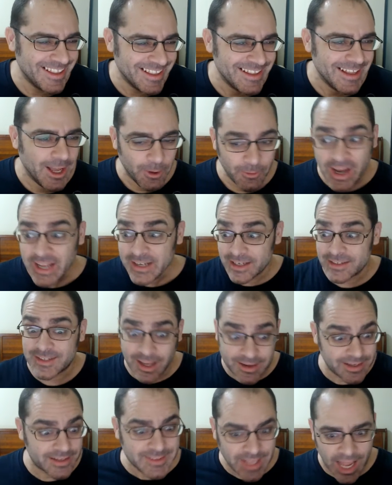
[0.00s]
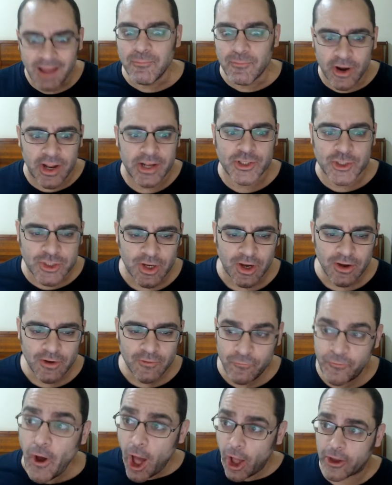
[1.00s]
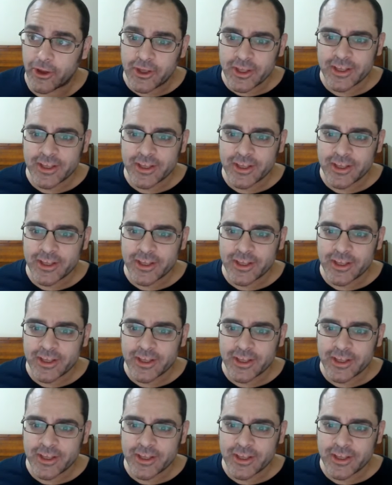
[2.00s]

Wait a second, I'm rich. Fuck.